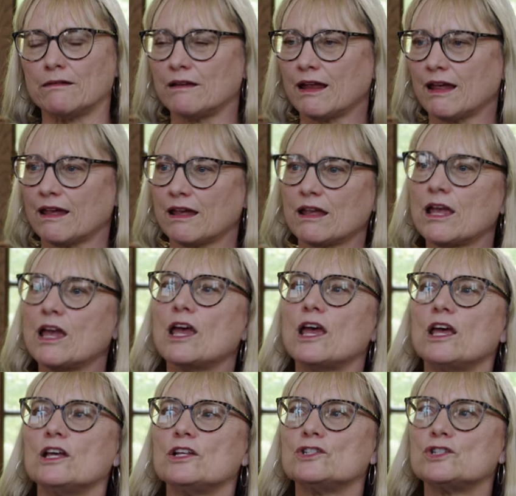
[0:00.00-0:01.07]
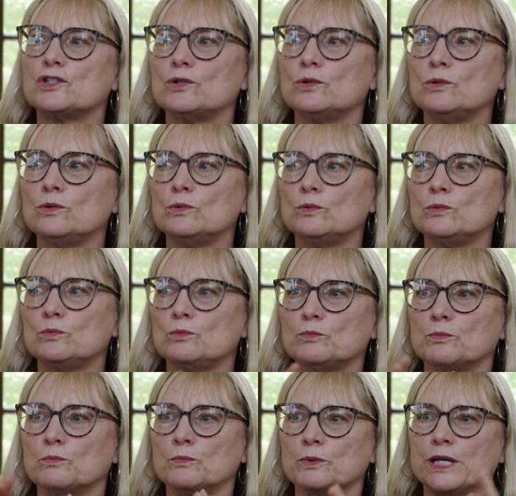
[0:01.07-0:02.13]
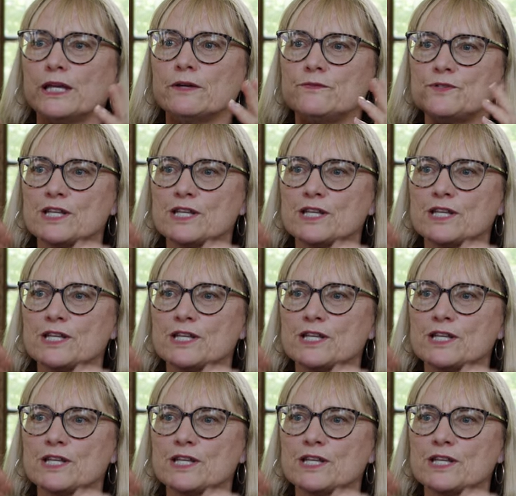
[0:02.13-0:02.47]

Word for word: day, to give